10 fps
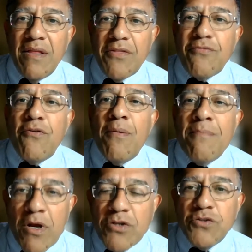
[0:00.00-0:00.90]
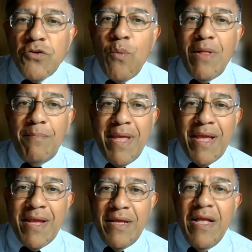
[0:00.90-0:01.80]
through emotional
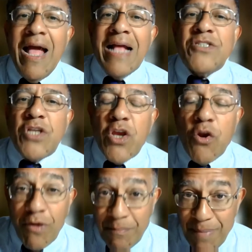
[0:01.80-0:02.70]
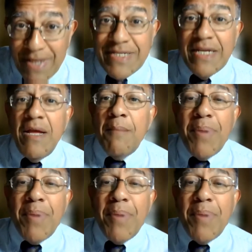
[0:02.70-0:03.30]
well-being and securing better